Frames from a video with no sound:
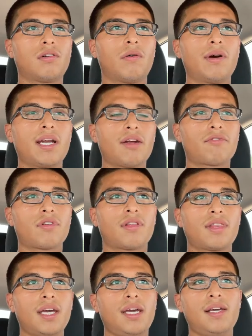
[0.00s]
going after
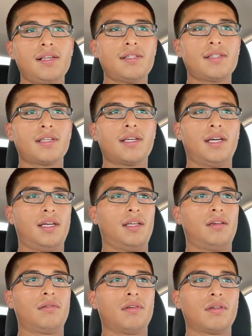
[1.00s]
the things
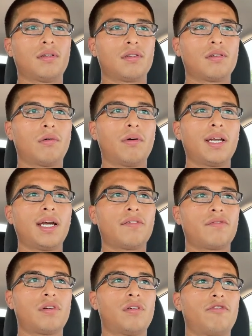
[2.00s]
and going
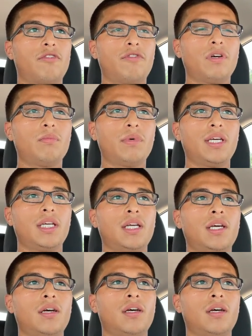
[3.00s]
after fulfillment